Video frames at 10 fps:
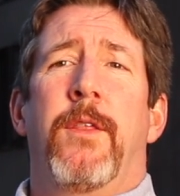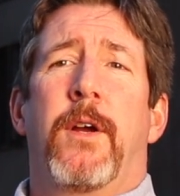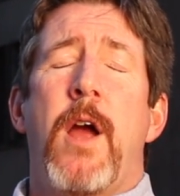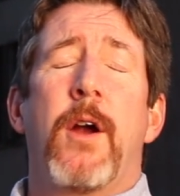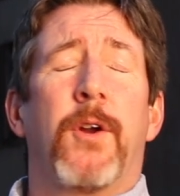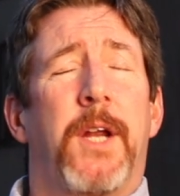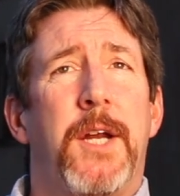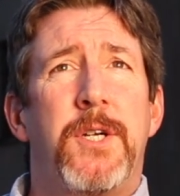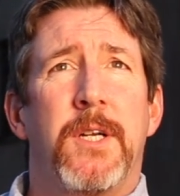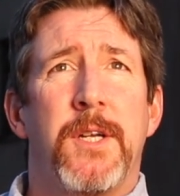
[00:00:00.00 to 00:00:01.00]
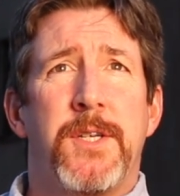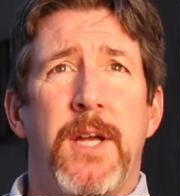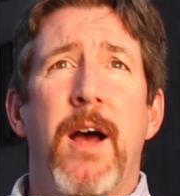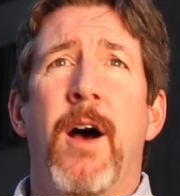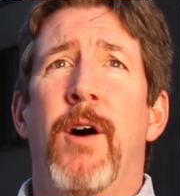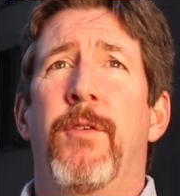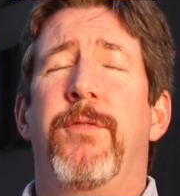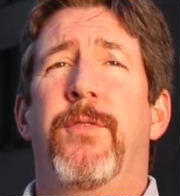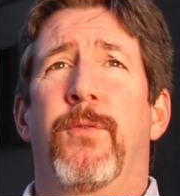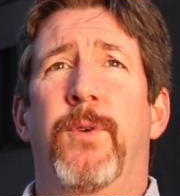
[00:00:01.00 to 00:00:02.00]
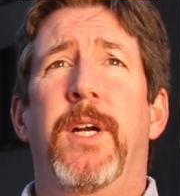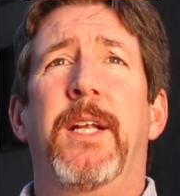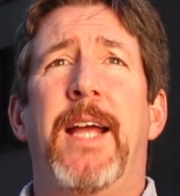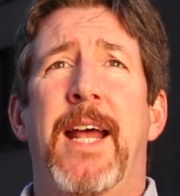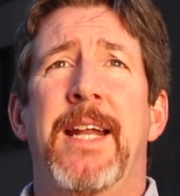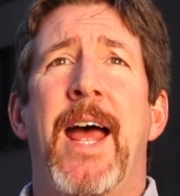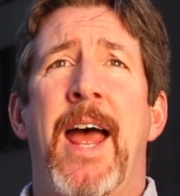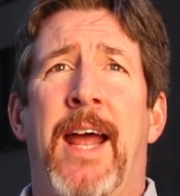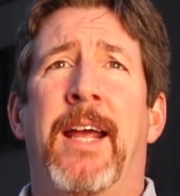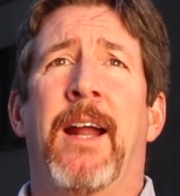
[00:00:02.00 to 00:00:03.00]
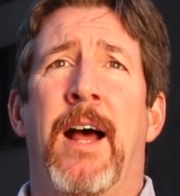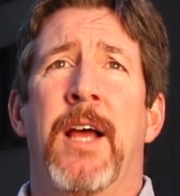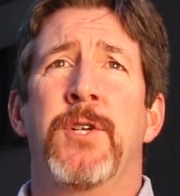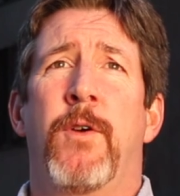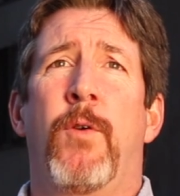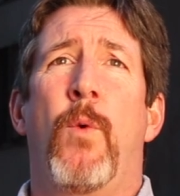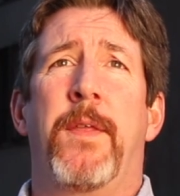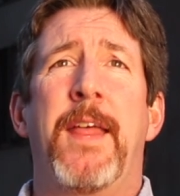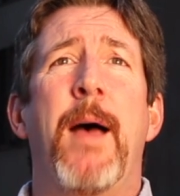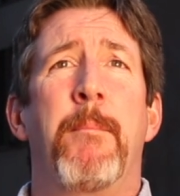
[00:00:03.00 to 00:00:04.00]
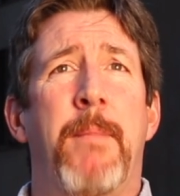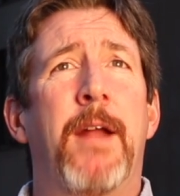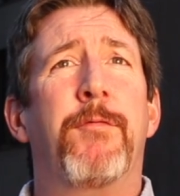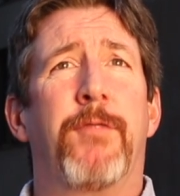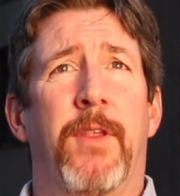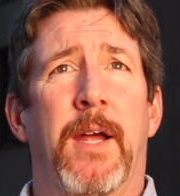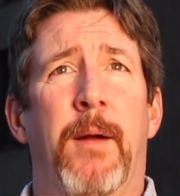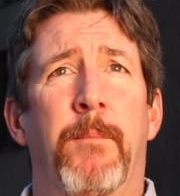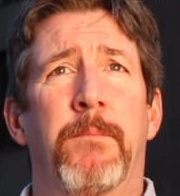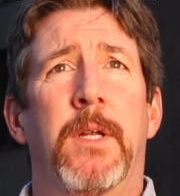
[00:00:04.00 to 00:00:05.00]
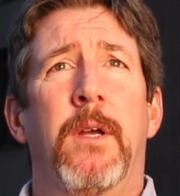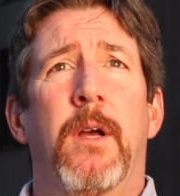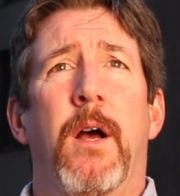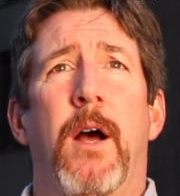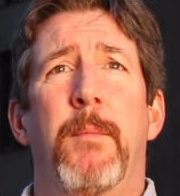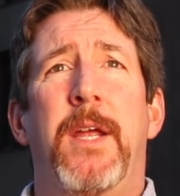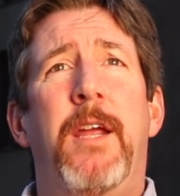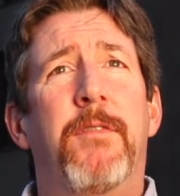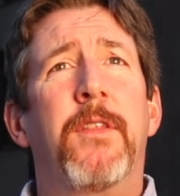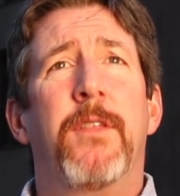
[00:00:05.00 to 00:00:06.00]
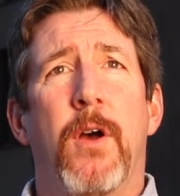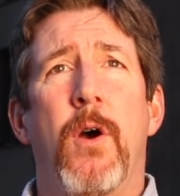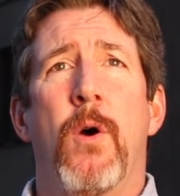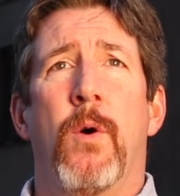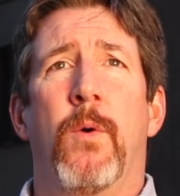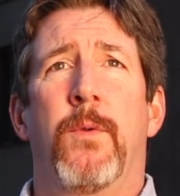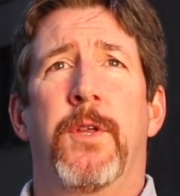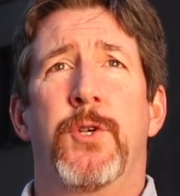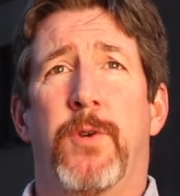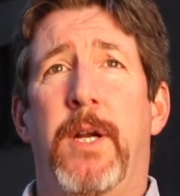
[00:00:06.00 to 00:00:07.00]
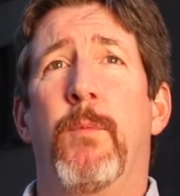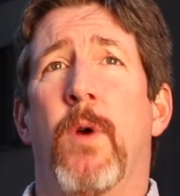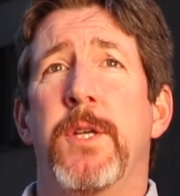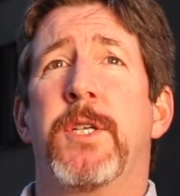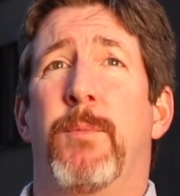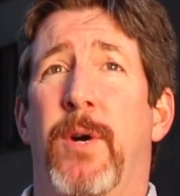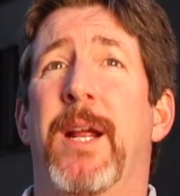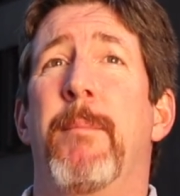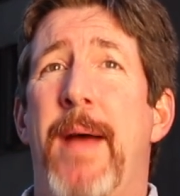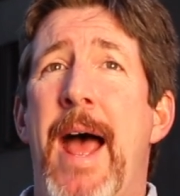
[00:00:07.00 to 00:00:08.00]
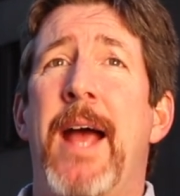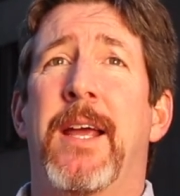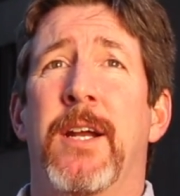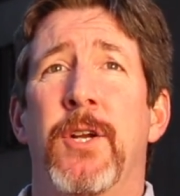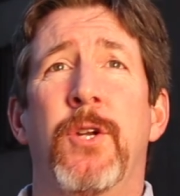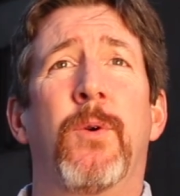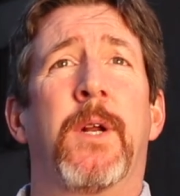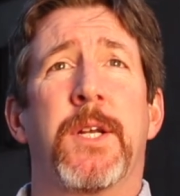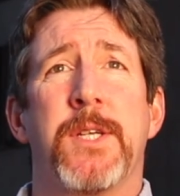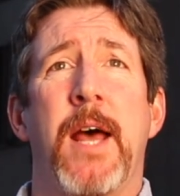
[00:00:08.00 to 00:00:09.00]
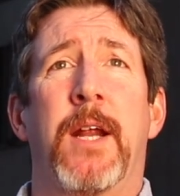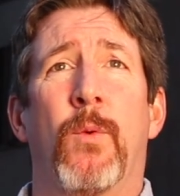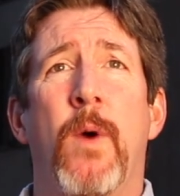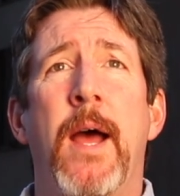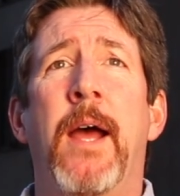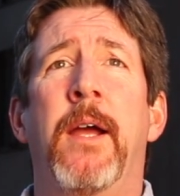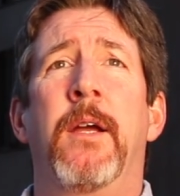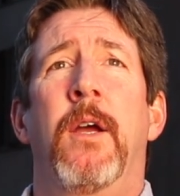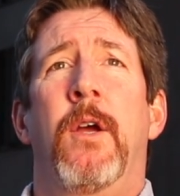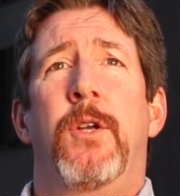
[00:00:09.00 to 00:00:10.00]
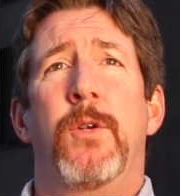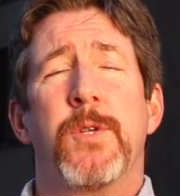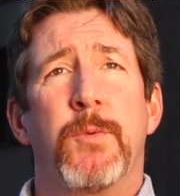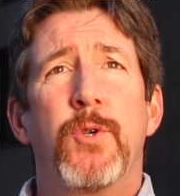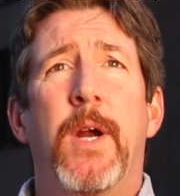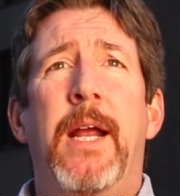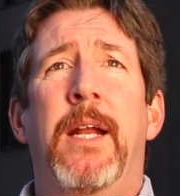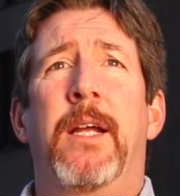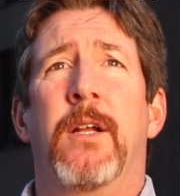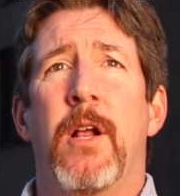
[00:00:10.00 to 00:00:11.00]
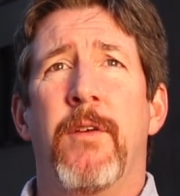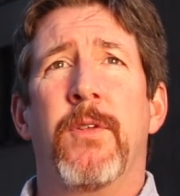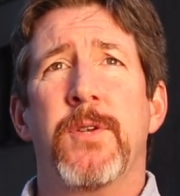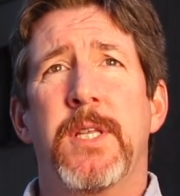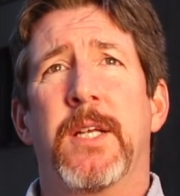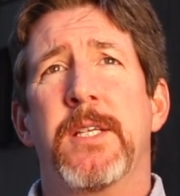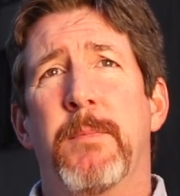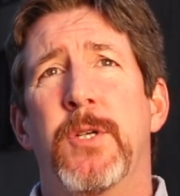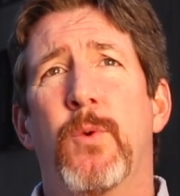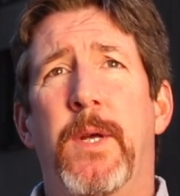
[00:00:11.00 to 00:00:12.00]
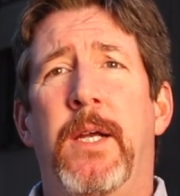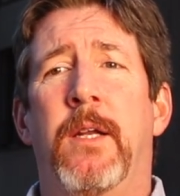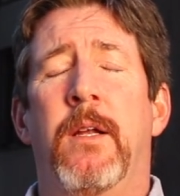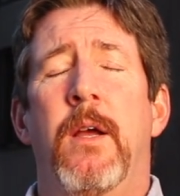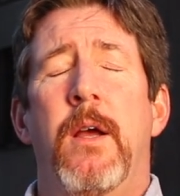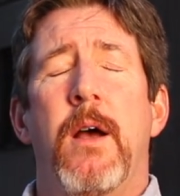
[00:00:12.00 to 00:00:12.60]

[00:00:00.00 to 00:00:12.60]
The congregation itself really had to agonize over what that meant for them. Even though the dream was to bring it back in a new and exciting way, do some training and all of those things in between,